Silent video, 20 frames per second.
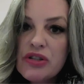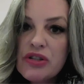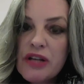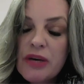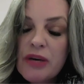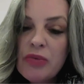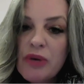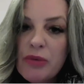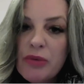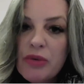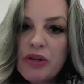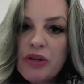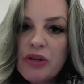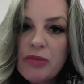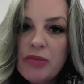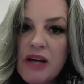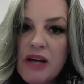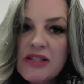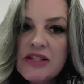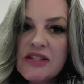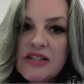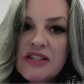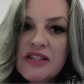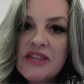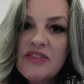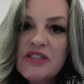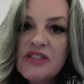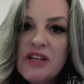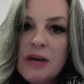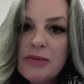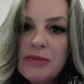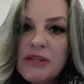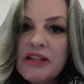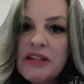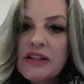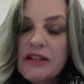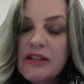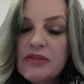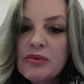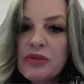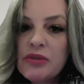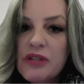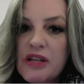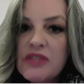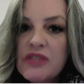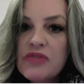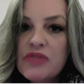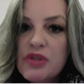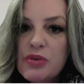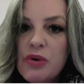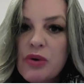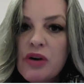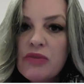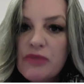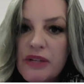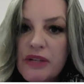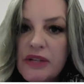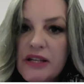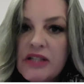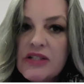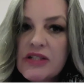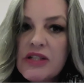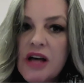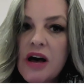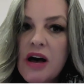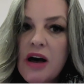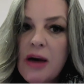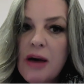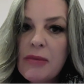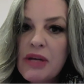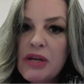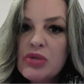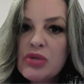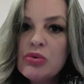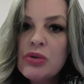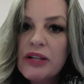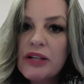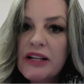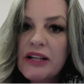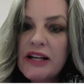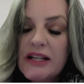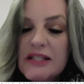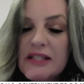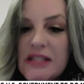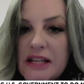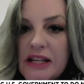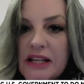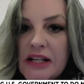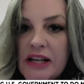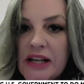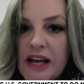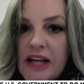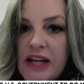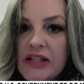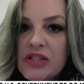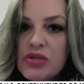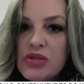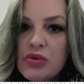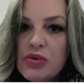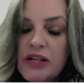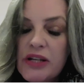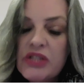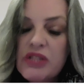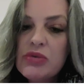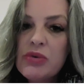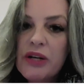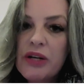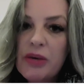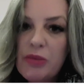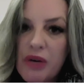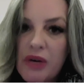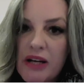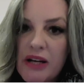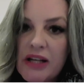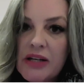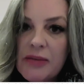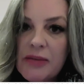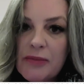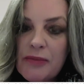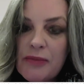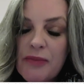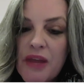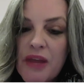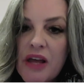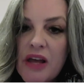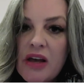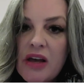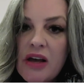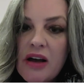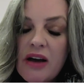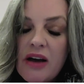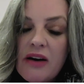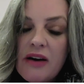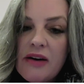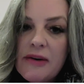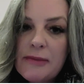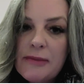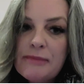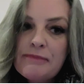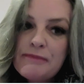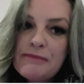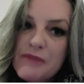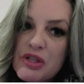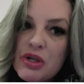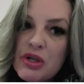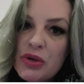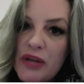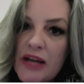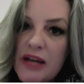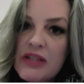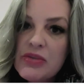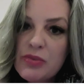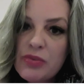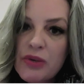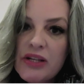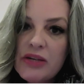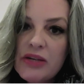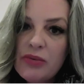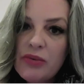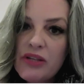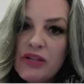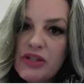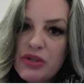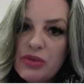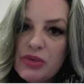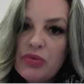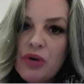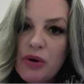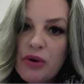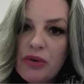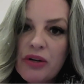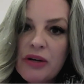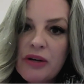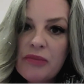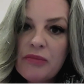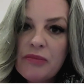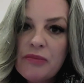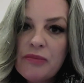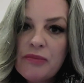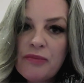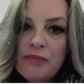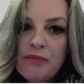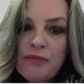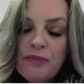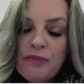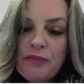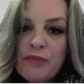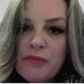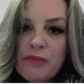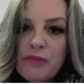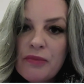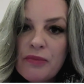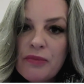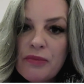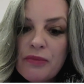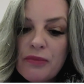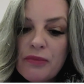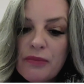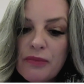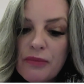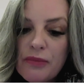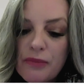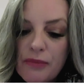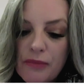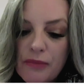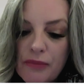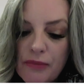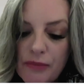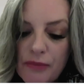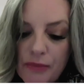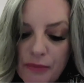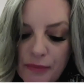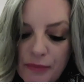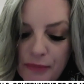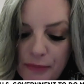we were in the process of adopting lived with us for 12 weeks um, in 2019 and in 2021. Mm-hmm. Um, so yes, we we do know them. Are you worried for them right now?